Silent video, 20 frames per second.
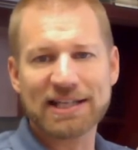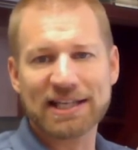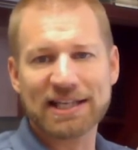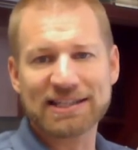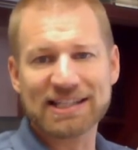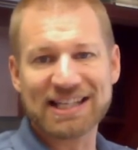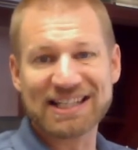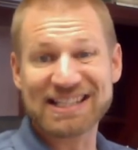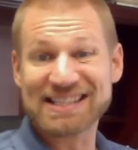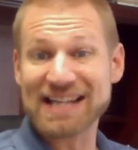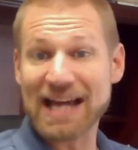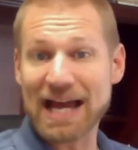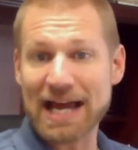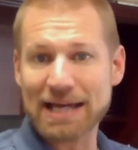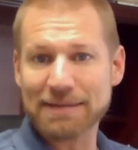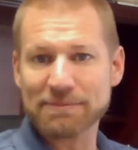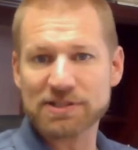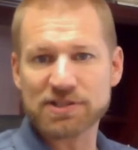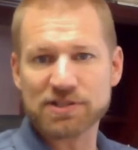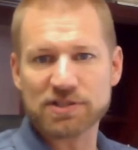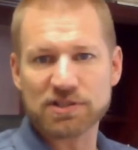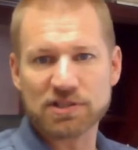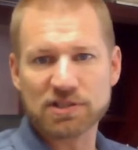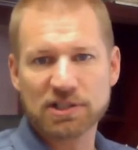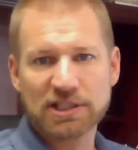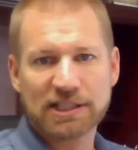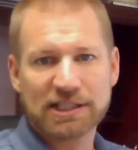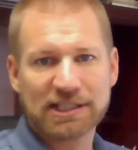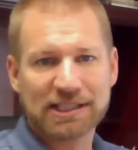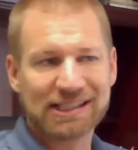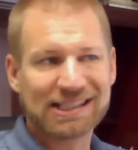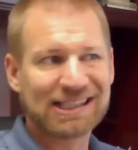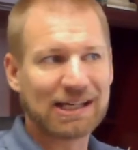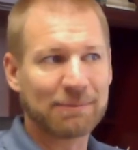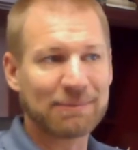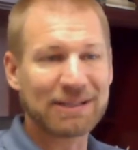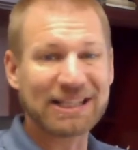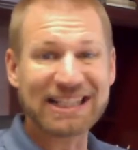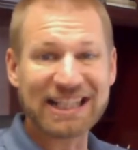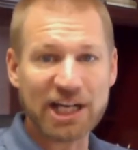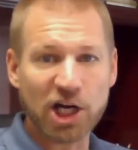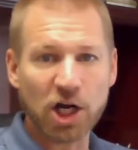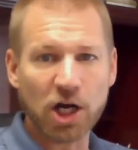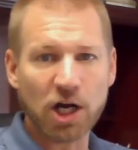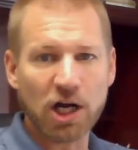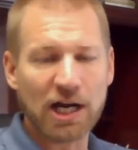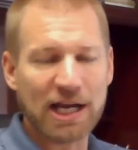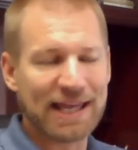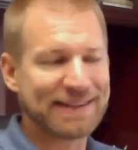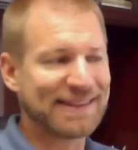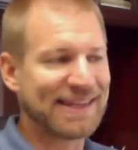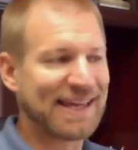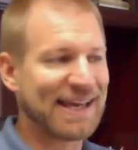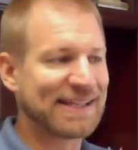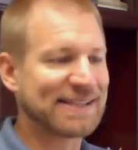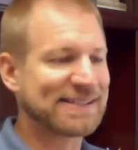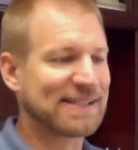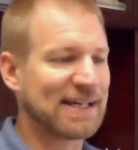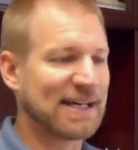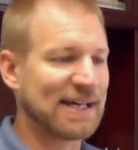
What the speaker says: and that his time is coming near, and that